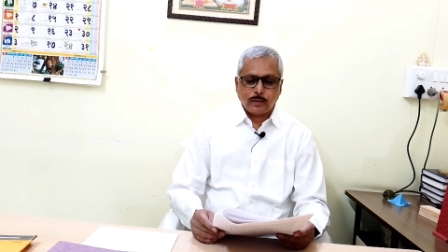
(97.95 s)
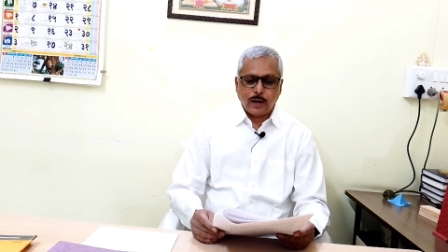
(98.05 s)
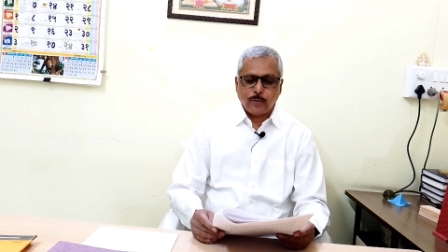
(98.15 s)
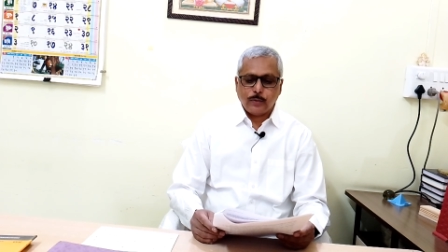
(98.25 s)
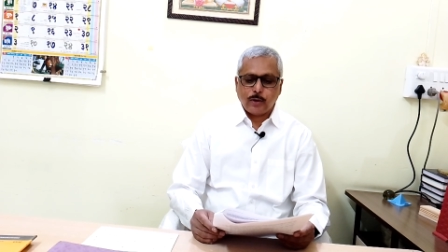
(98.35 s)

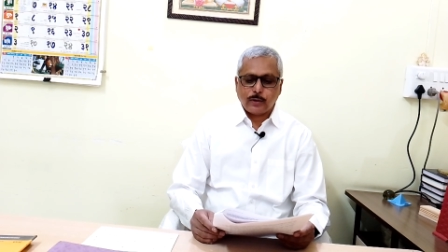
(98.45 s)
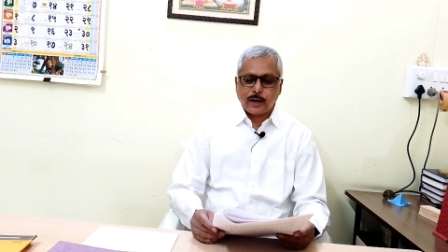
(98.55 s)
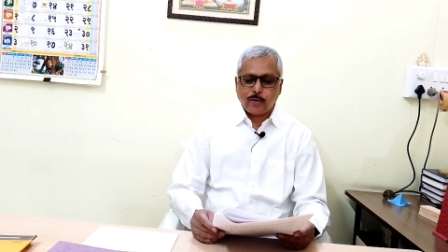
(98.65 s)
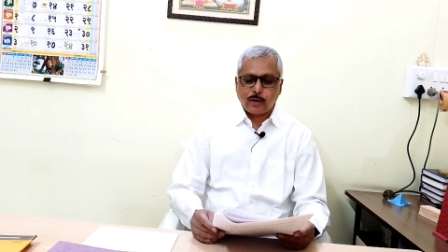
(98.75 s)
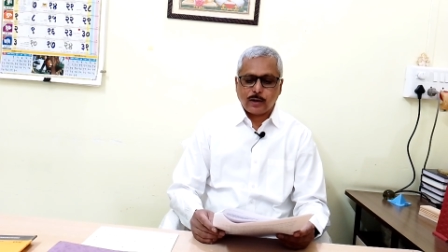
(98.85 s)
and without
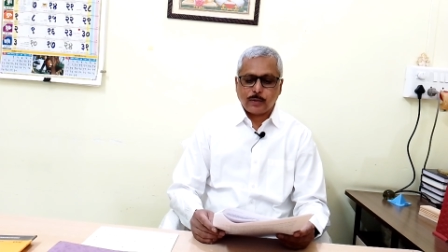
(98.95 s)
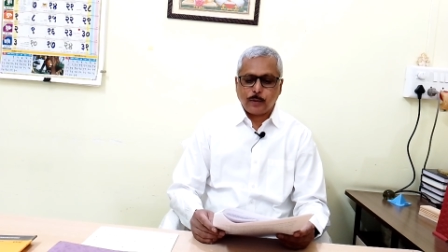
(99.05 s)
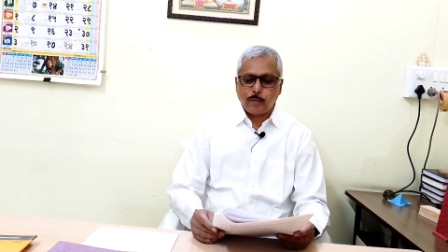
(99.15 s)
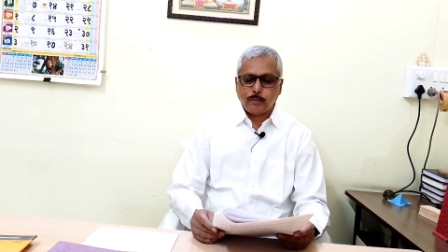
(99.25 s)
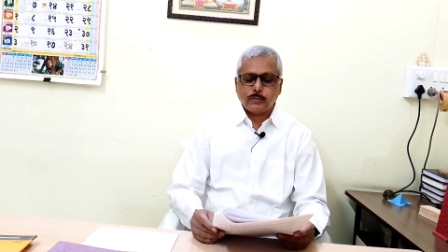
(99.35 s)
an order
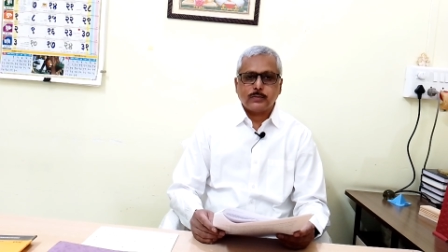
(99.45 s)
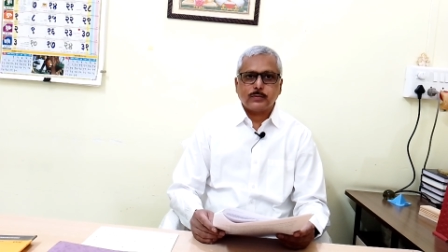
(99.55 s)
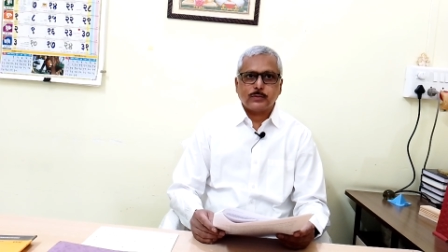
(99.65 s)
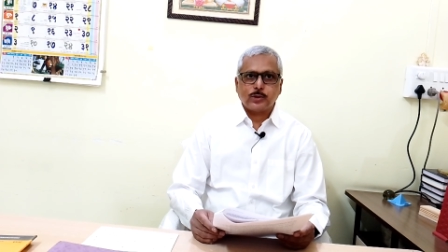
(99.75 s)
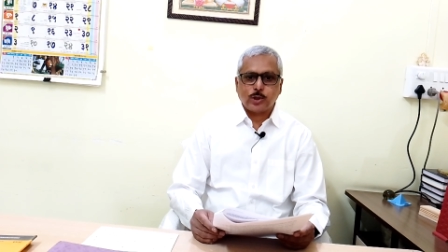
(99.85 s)
from
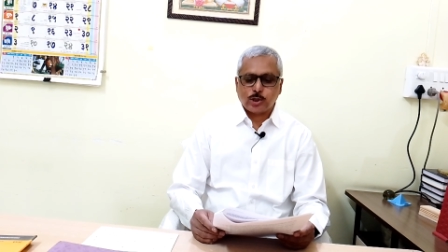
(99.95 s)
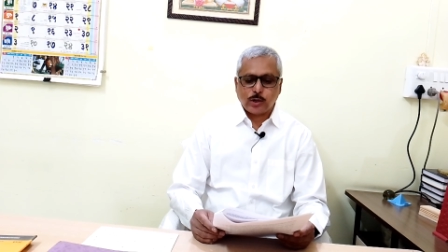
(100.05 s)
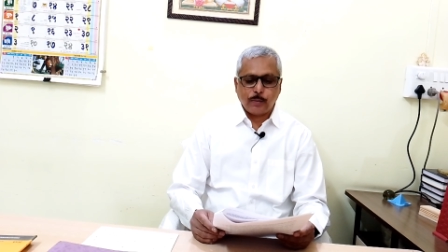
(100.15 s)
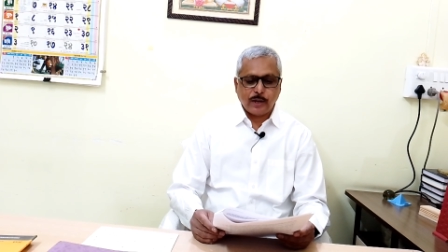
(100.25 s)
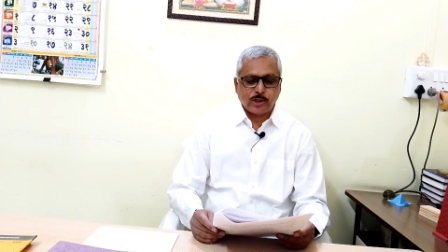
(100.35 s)

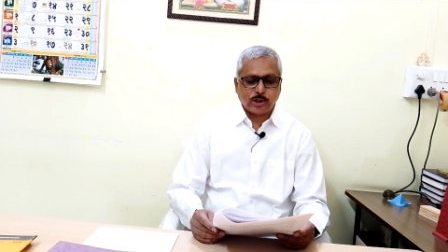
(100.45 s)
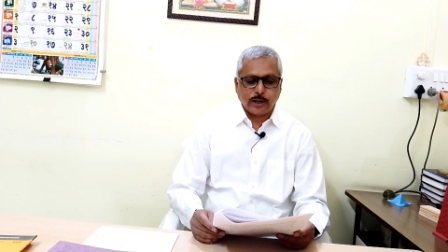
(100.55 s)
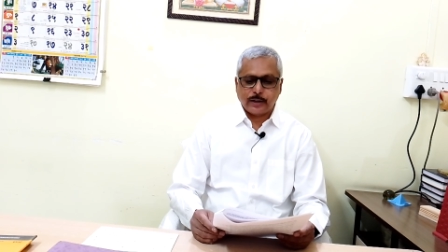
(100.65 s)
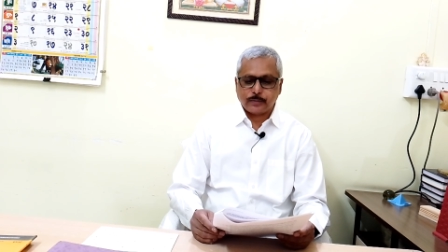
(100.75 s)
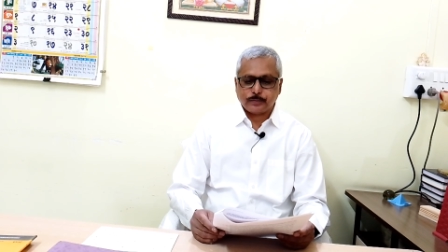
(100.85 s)
judicial
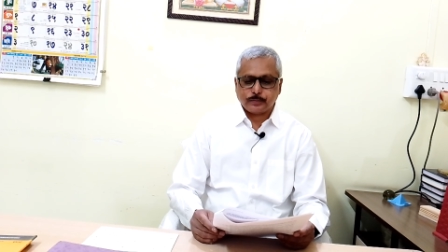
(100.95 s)
magistrate.